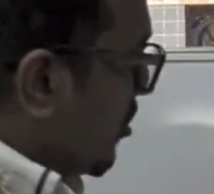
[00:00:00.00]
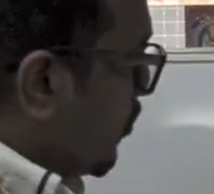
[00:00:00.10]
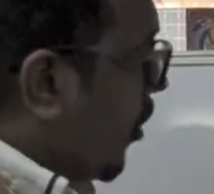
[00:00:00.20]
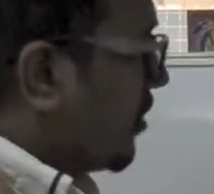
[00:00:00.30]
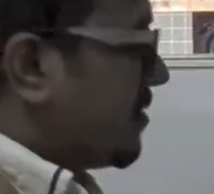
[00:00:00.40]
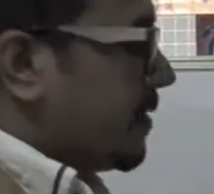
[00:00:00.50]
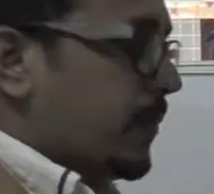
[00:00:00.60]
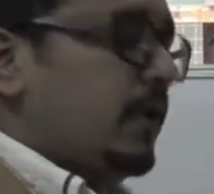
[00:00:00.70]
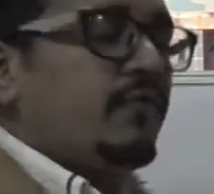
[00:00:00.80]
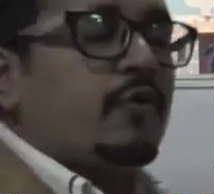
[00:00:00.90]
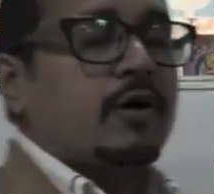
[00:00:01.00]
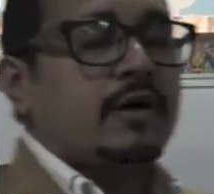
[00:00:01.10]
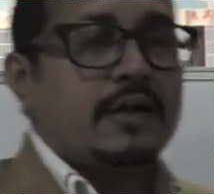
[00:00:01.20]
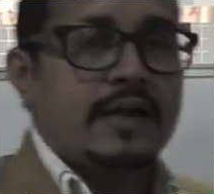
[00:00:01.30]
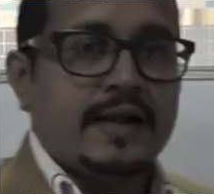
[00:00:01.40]
responsible for
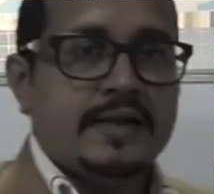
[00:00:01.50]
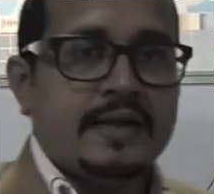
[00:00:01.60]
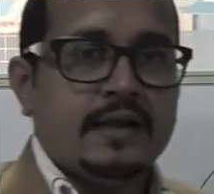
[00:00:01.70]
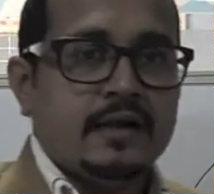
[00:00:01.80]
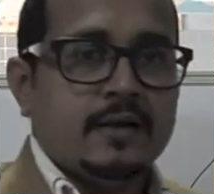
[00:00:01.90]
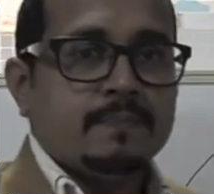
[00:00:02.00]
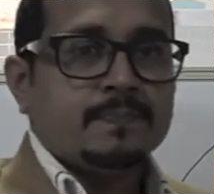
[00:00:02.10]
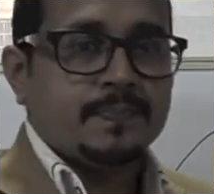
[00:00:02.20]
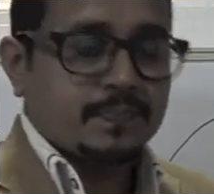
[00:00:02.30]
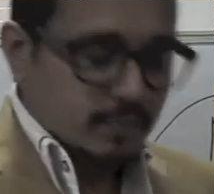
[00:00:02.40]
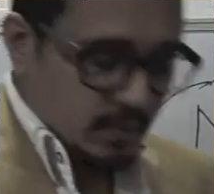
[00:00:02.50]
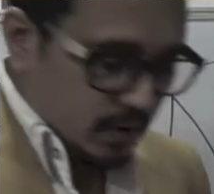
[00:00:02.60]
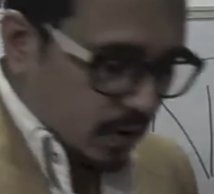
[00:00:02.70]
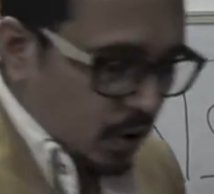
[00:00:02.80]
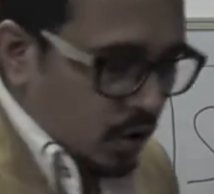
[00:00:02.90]
creating
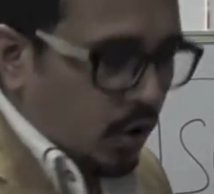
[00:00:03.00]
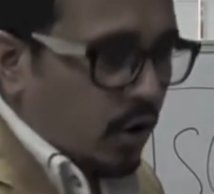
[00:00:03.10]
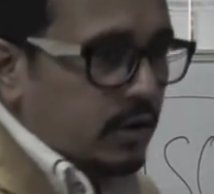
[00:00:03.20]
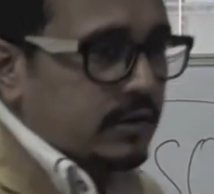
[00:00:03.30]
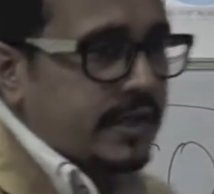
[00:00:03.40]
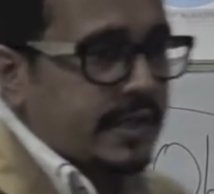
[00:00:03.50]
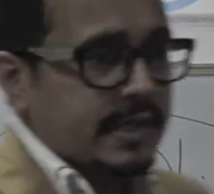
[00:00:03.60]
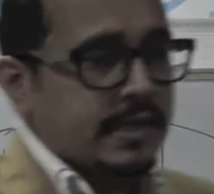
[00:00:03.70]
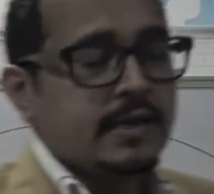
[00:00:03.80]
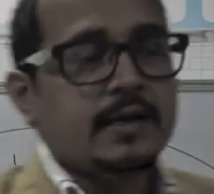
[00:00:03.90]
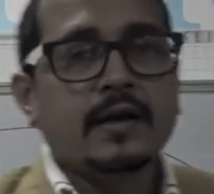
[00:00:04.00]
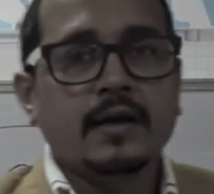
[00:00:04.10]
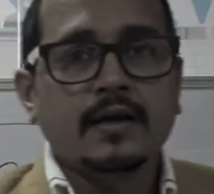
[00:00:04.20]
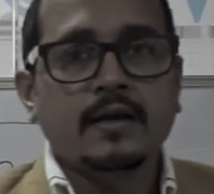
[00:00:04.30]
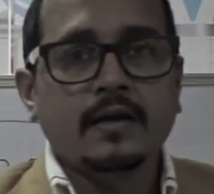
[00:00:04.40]
all the
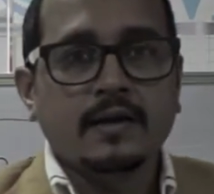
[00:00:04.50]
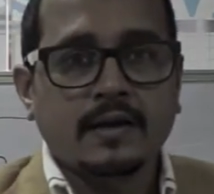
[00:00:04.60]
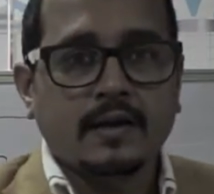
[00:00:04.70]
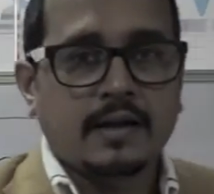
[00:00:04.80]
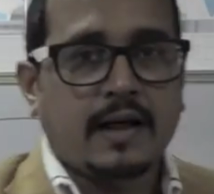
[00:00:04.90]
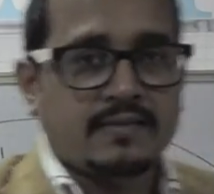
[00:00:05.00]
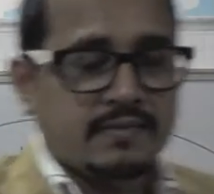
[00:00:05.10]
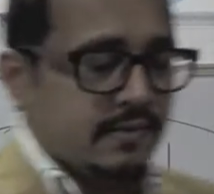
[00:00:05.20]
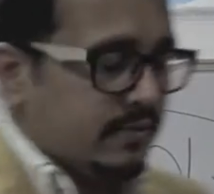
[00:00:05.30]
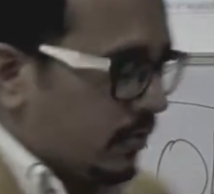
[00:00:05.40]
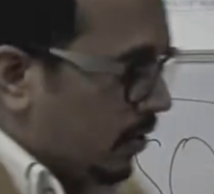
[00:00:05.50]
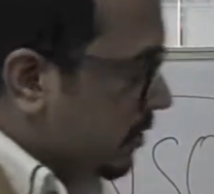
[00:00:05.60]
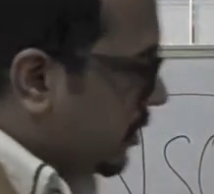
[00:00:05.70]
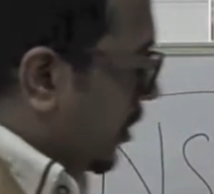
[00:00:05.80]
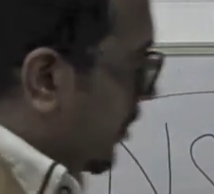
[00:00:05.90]
classes or all the